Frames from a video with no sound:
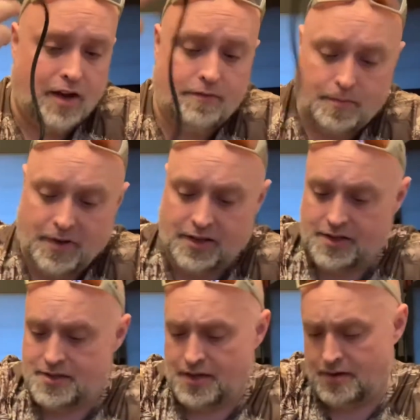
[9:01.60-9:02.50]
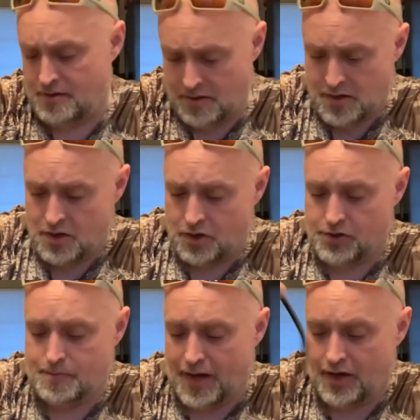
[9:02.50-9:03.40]
forbid this thing goes
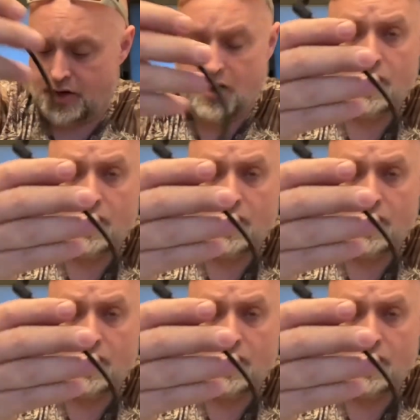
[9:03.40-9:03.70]
bad on you,